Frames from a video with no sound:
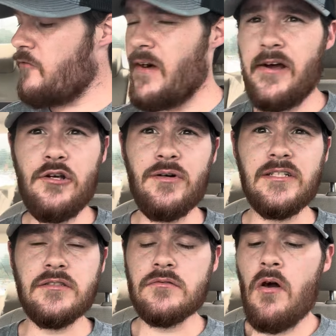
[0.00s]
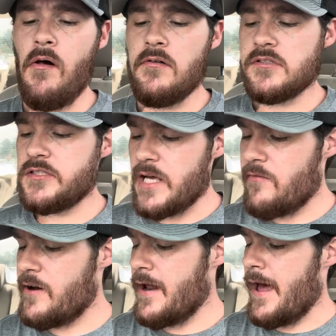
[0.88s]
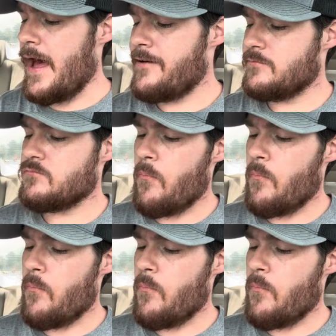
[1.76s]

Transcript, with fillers: valuation. Seven and a half.